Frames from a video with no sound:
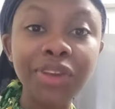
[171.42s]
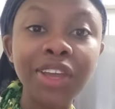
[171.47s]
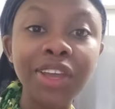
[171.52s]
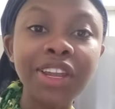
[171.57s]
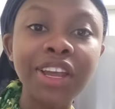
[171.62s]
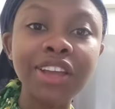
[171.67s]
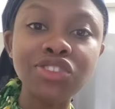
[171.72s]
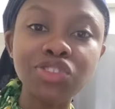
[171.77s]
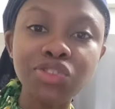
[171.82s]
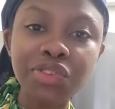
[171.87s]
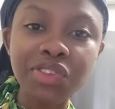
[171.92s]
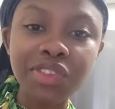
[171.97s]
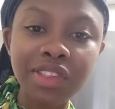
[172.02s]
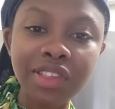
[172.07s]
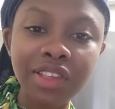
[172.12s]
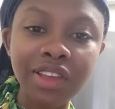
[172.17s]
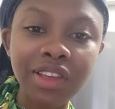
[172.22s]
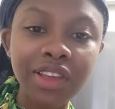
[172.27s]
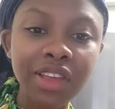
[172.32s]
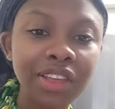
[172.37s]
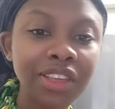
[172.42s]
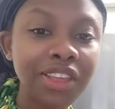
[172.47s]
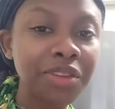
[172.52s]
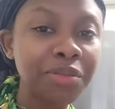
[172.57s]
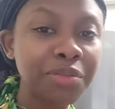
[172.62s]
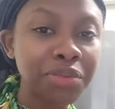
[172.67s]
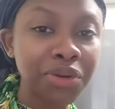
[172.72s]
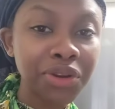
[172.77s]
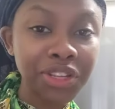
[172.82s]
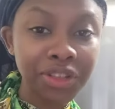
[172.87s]
You cannot just
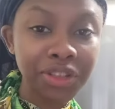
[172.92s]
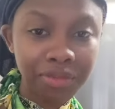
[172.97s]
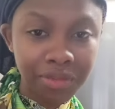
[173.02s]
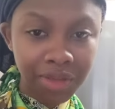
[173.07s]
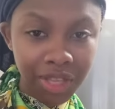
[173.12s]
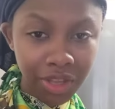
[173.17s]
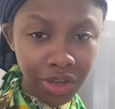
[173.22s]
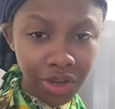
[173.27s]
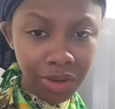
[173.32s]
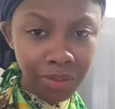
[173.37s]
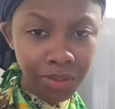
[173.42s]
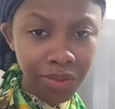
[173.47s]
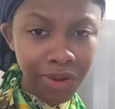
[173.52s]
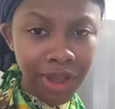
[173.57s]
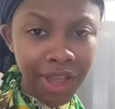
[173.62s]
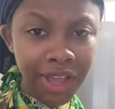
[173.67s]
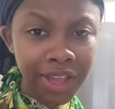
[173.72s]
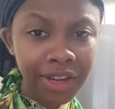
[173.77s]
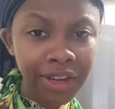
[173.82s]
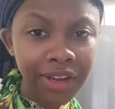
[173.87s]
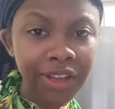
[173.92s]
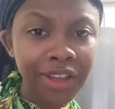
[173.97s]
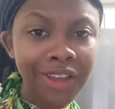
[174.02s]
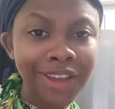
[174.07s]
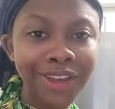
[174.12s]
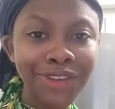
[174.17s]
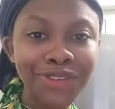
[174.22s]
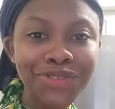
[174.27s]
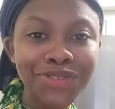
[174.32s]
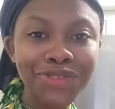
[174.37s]
keep putting makeup while
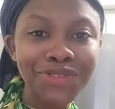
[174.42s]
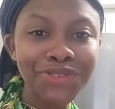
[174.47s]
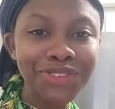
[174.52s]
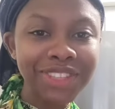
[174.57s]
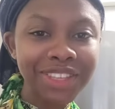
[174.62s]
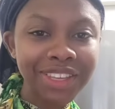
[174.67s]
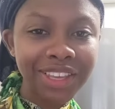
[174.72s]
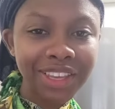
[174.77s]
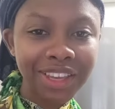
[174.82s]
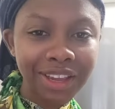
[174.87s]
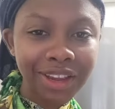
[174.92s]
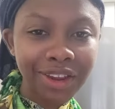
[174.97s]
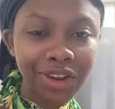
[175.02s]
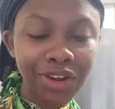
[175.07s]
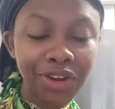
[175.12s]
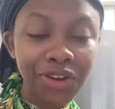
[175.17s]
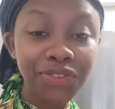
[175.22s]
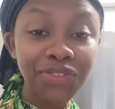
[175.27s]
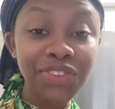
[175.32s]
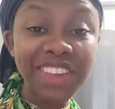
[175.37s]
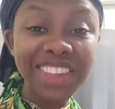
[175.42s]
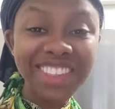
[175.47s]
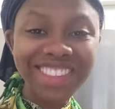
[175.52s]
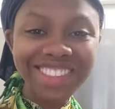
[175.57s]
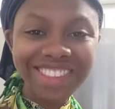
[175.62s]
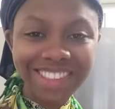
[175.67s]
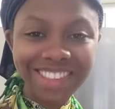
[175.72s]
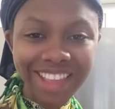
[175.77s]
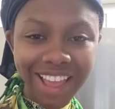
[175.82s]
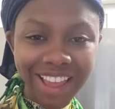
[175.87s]
you don't take care of
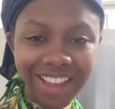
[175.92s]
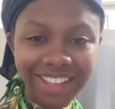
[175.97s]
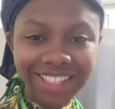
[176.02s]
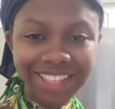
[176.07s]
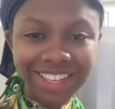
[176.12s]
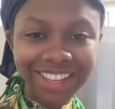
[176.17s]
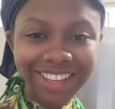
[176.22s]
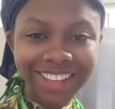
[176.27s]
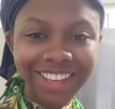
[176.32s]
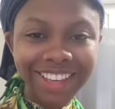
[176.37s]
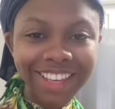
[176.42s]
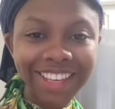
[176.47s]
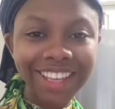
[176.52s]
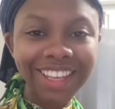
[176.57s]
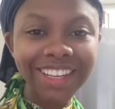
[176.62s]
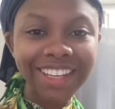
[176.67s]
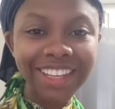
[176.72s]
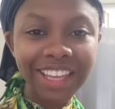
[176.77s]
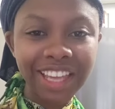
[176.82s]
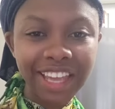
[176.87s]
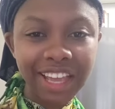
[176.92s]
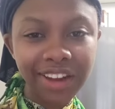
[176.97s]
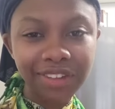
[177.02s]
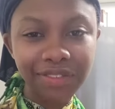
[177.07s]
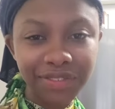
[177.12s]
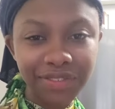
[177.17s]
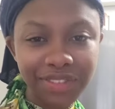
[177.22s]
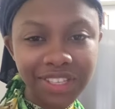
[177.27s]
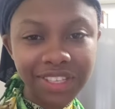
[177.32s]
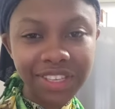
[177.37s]
inside eating
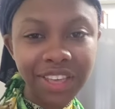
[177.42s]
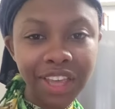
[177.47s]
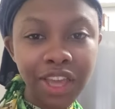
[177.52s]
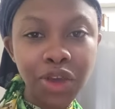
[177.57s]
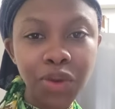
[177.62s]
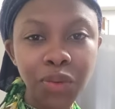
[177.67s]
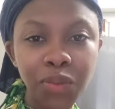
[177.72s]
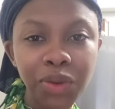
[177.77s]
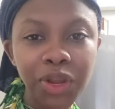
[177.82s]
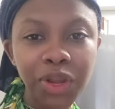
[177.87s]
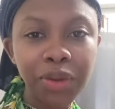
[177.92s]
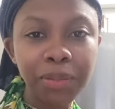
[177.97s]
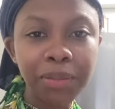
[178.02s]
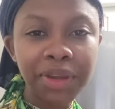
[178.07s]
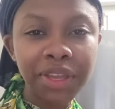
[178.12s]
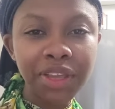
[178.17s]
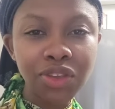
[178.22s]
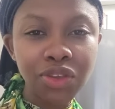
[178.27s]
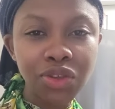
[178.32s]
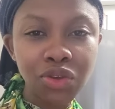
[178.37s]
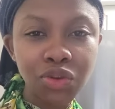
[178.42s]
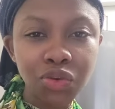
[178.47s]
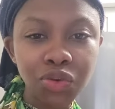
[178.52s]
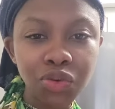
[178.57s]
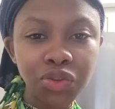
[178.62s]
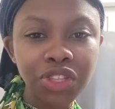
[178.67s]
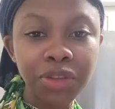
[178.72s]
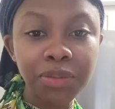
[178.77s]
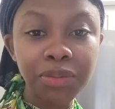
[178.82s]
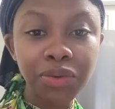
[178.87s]
healthy will bring
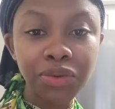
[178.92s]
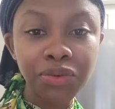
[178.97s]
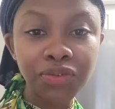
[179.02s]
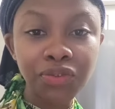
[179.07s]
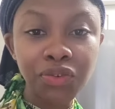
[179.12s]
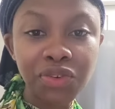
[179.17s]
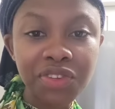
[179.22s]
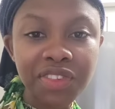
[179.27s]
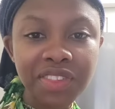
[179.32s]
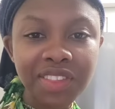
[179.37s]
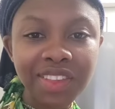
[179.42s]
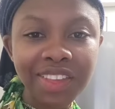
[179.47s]
you the beautiful